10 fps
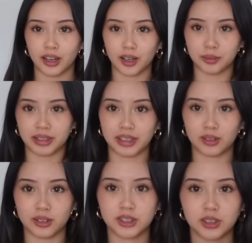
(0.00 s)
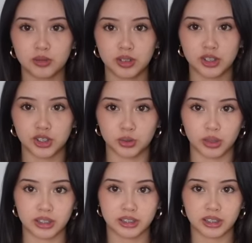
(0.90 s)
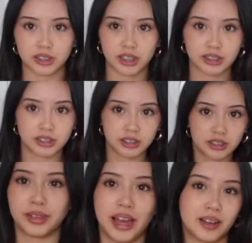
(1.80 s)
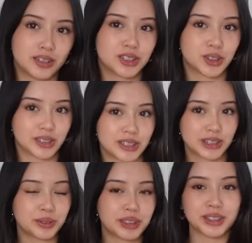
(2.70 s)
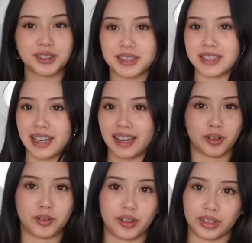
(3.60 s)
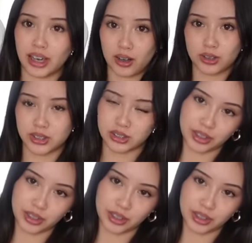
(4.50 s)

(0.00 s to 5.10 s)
Um, and then it also comes with these shorts as you guys can see. But yeah, so this is a really cute set around the house.